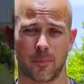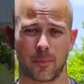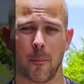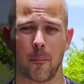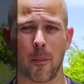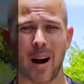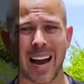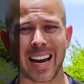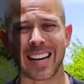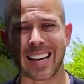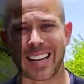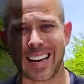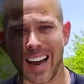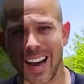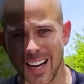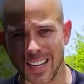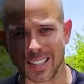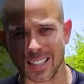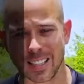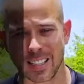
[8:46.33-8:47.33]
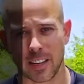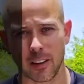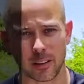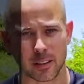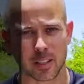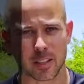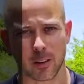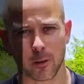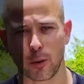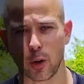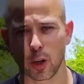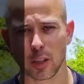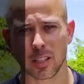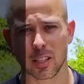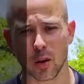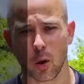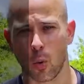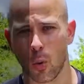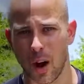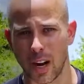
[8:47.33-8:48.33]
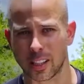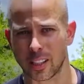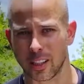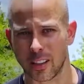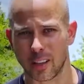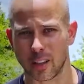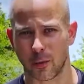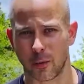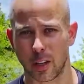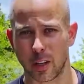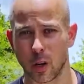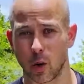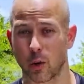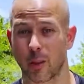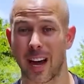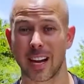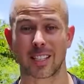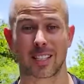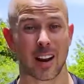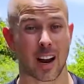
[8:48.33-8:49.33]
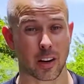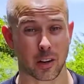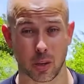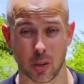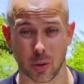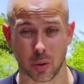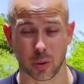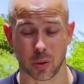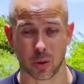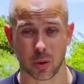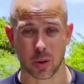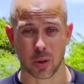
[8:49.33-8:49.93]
My guess is if you're still watching this video, that's not you,